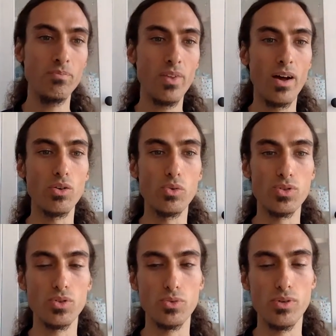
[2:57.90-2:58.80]
I
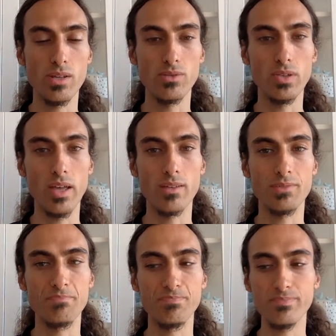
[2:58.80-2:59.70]
also tend to get
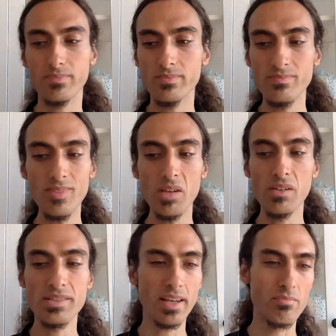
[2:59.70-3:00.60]

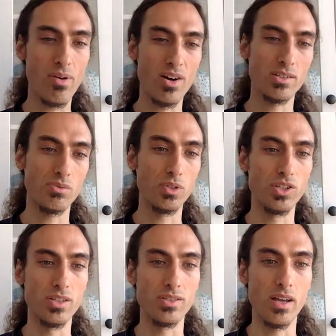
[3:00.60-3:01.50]
the second part, which
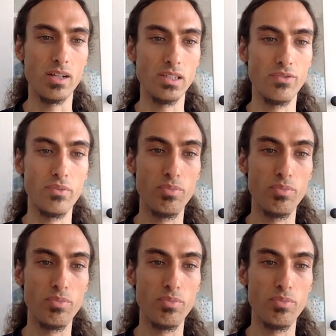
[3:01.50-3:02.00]
is a different